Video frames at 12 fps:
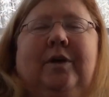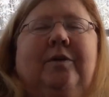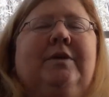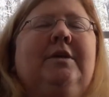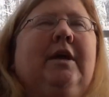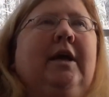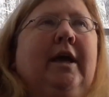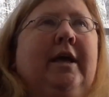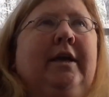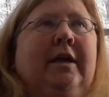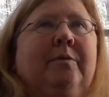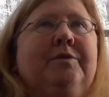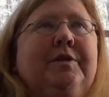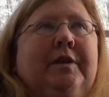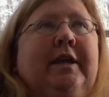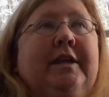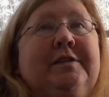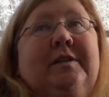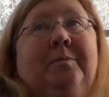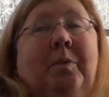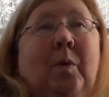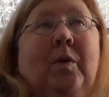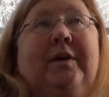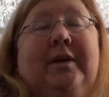know. Mm-hmm. And he was an, he's an
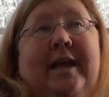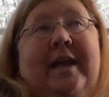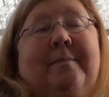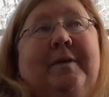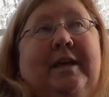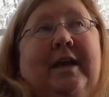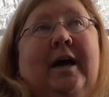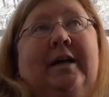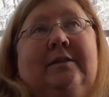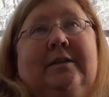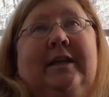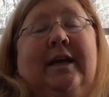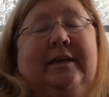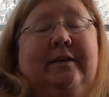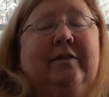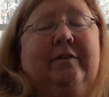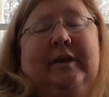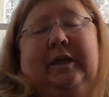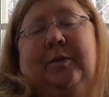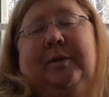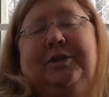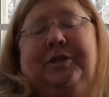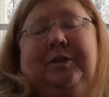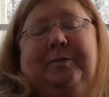important name. He got the idea of
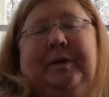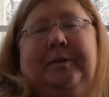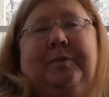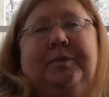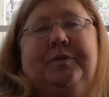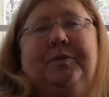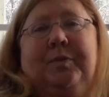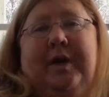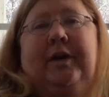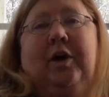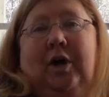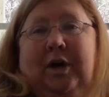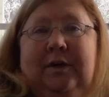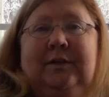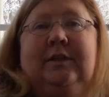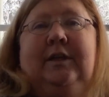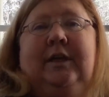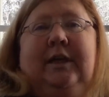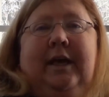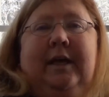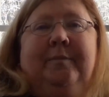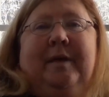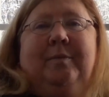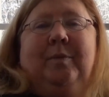evaluation on people's radar. Mm -hmm. And
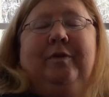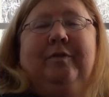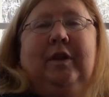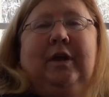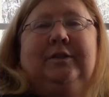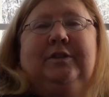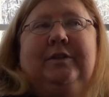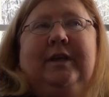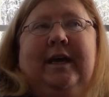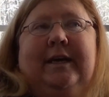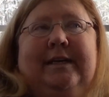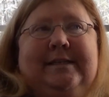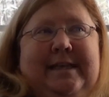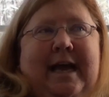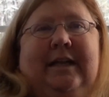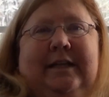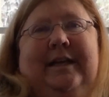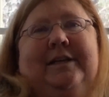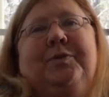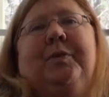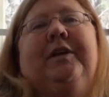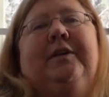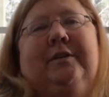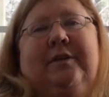maybe we've clung to that exactly as
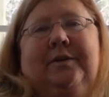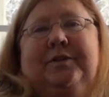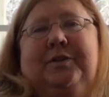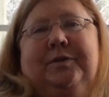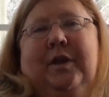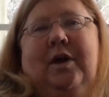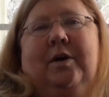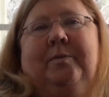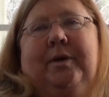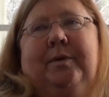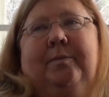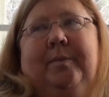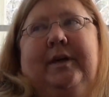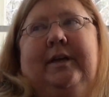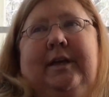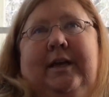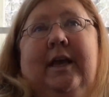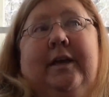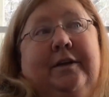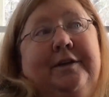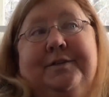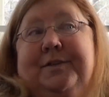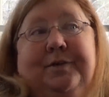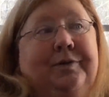written a little too long, but, but he had
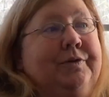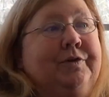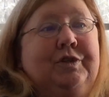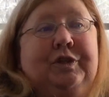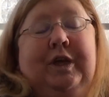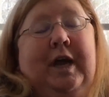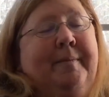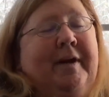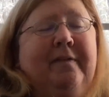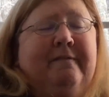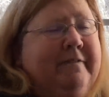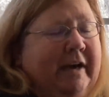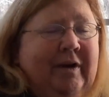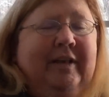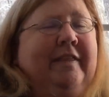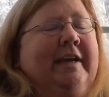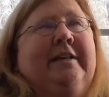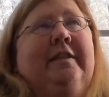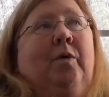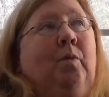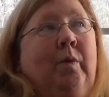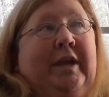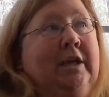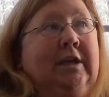concerns about the very thing that
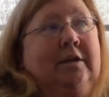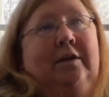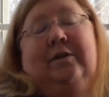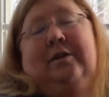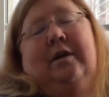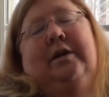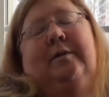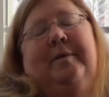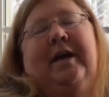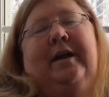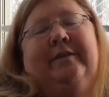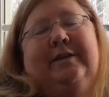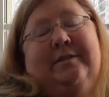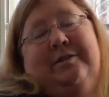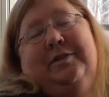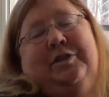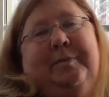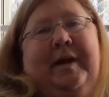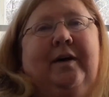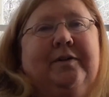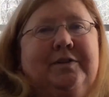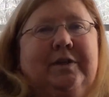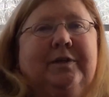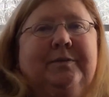we are talking about, having concerns mm -hmm. about.
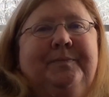Yeah. So.